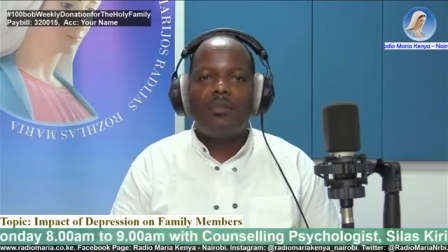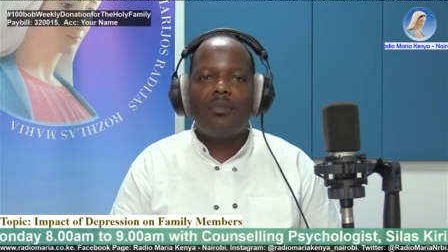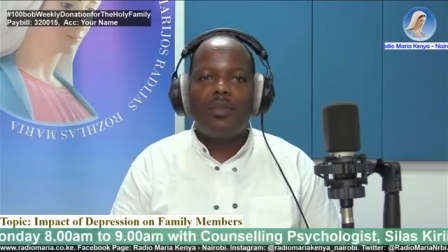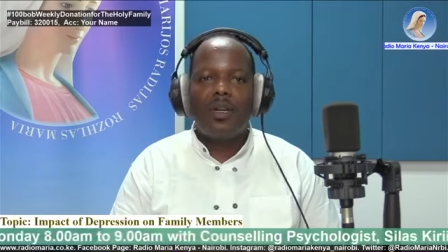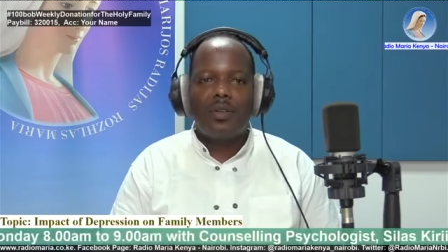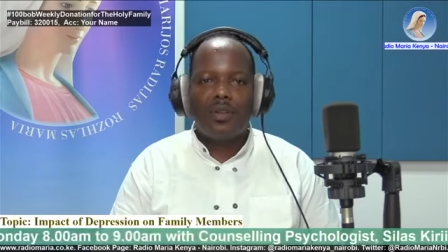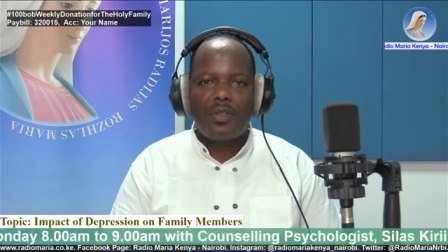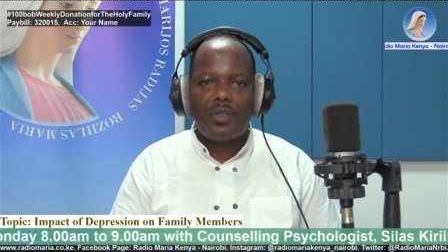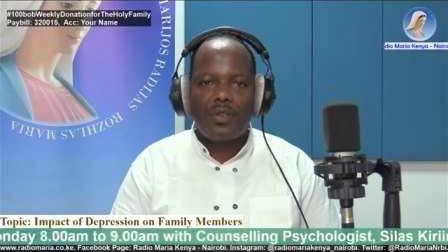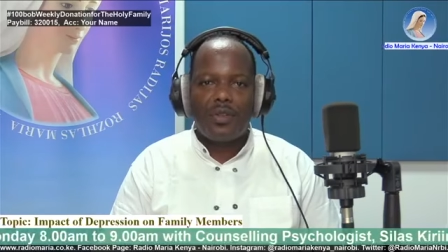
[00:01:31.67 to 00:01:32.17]

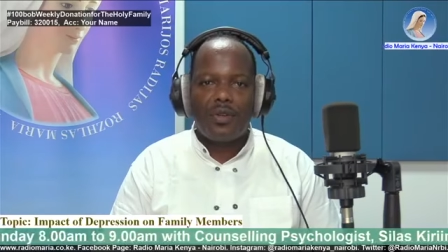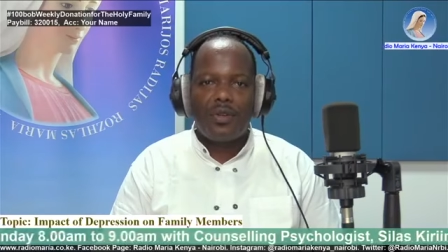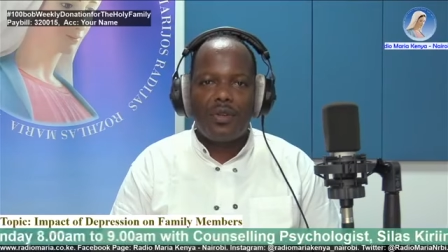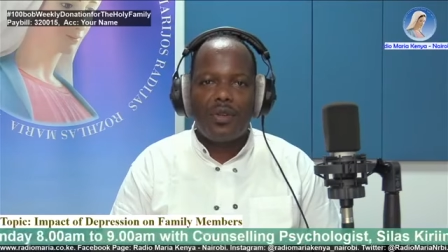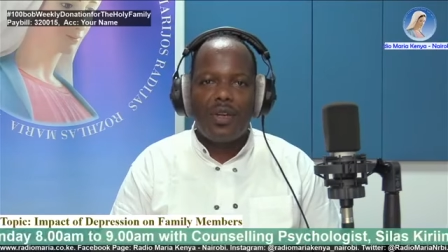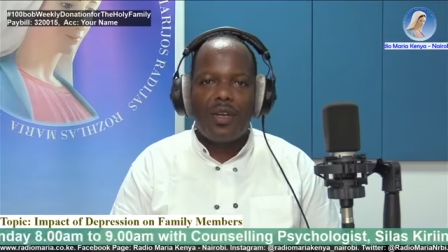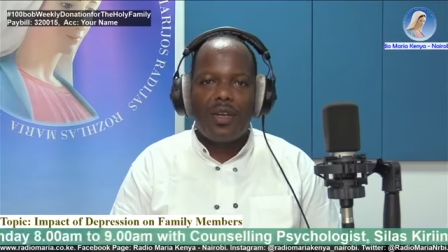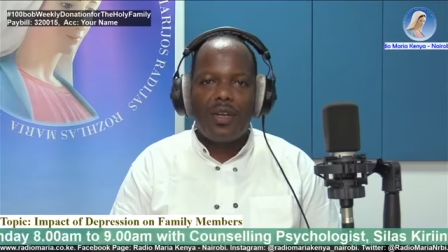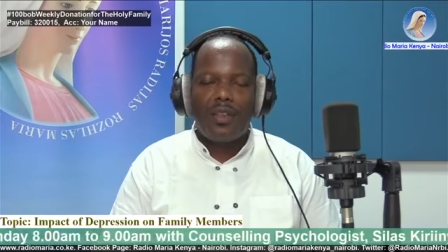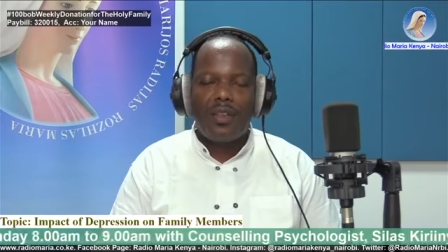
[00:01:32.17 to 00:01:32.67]
but also
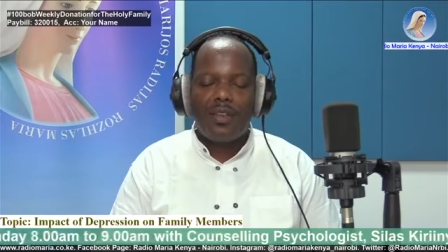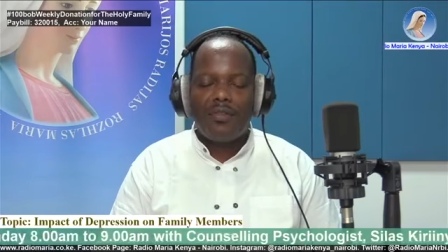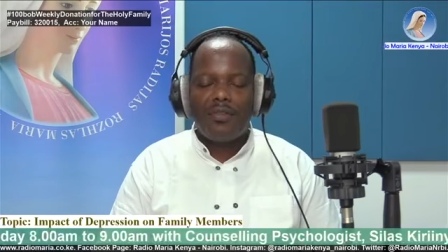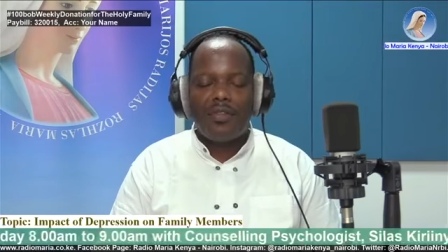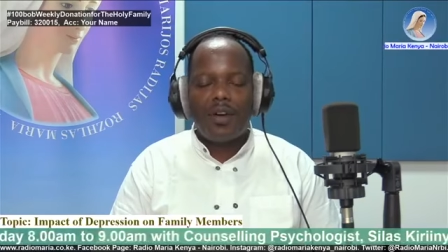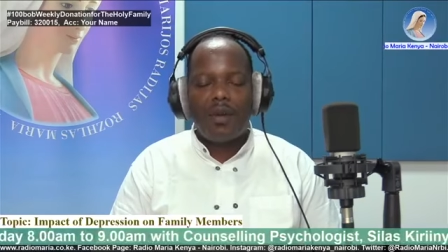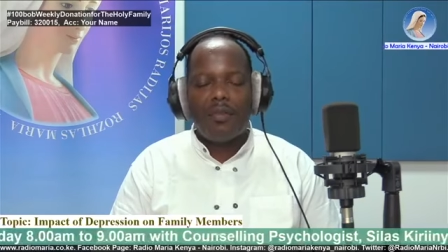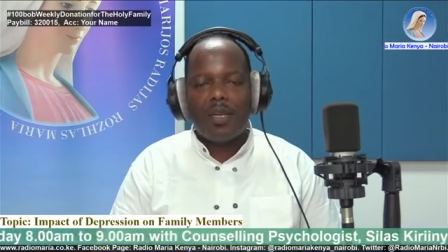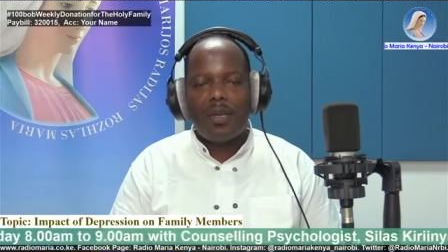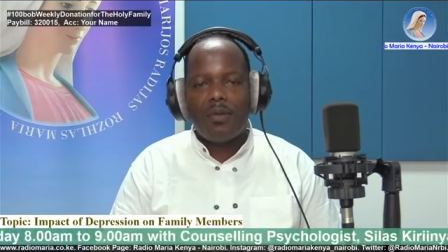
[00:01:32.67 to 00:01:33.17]
their
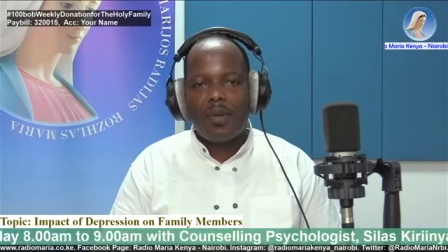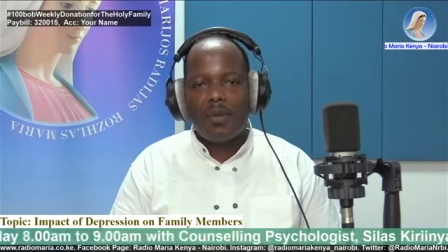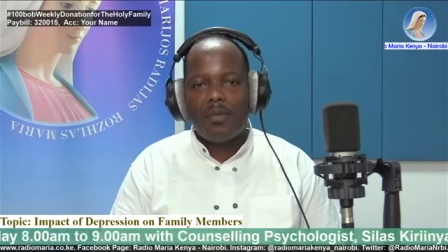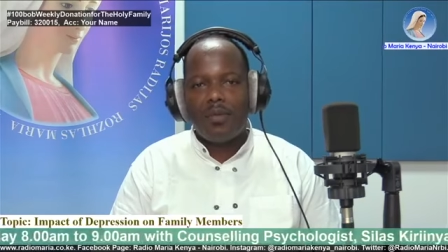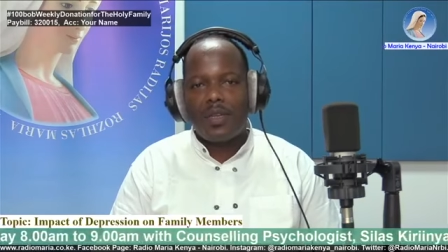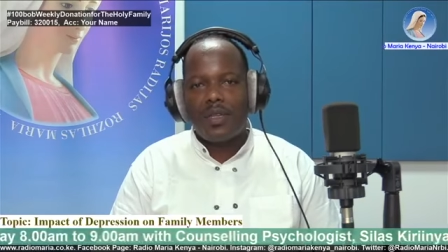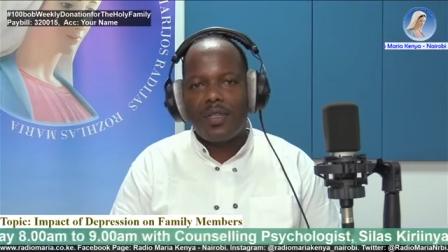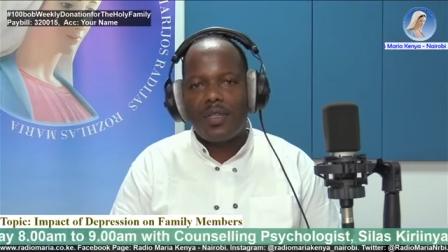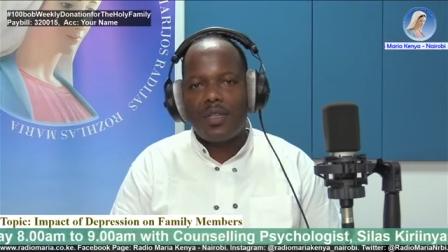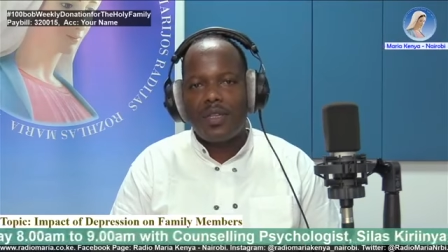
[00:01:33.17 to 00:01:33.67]
family
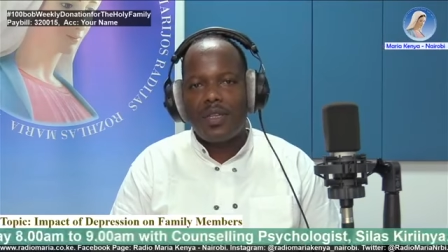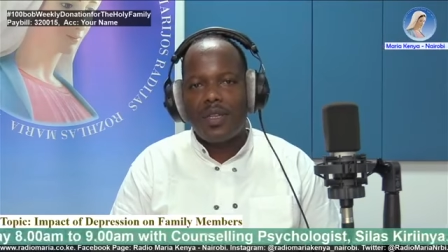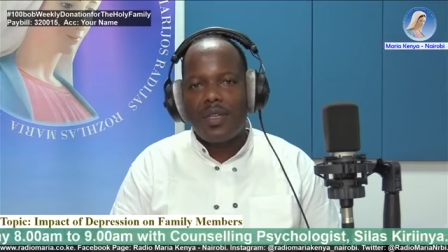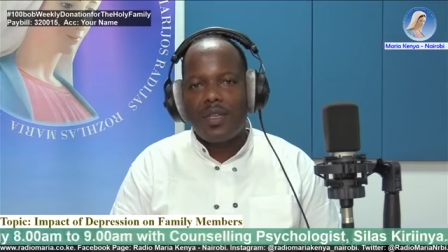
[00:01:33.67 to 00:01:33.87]
members.